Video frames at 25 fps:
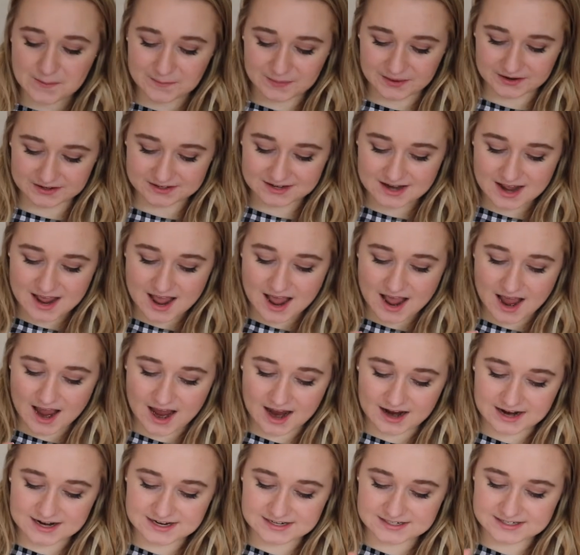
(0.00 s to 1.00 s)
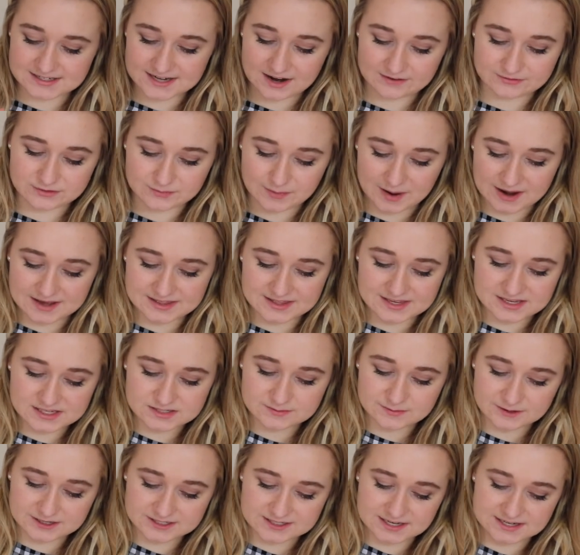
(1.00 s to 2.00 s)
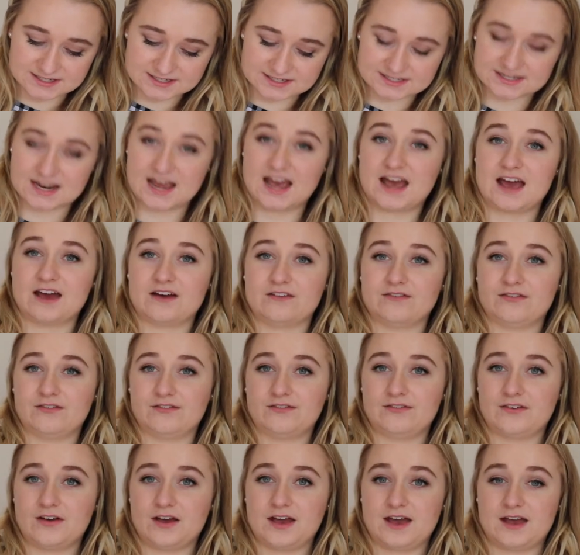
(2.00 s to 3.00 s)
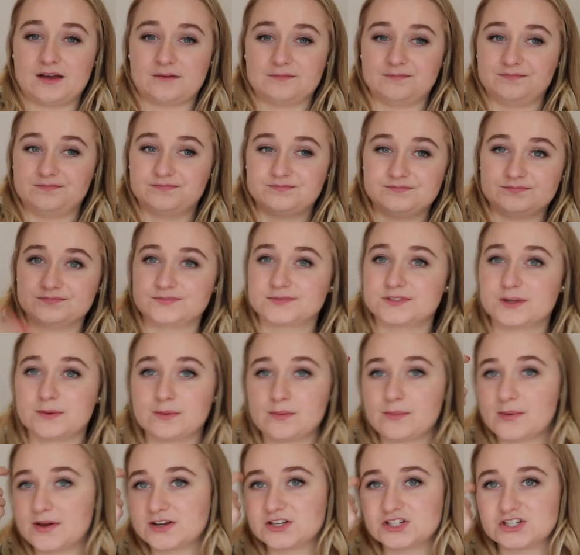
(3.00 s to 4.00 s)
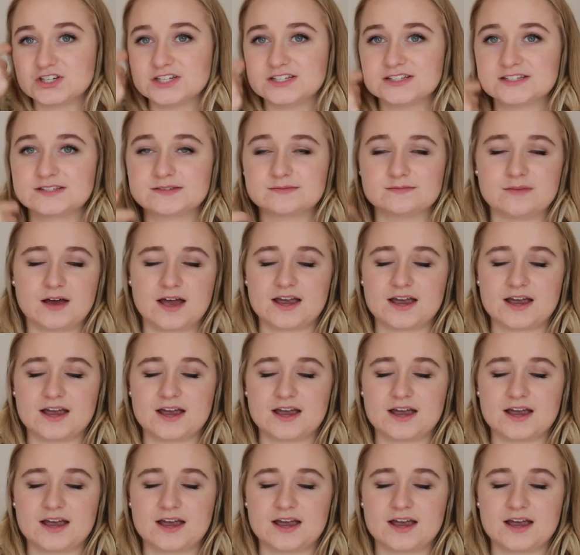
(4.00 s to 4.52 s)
But I did have to buy these because I didn't have um, double bed sheets.